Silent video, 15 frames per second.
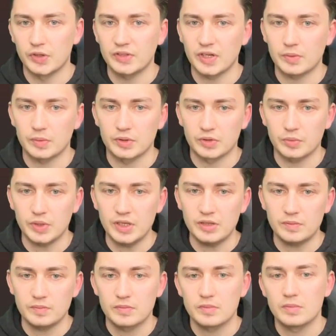retake with the
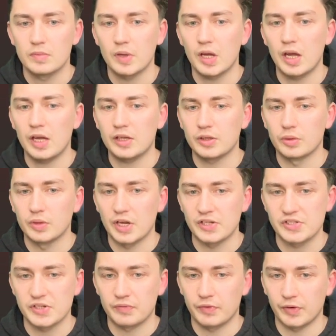queen, I go
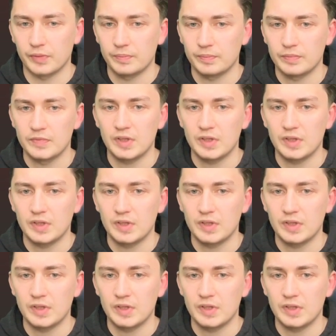knight c3.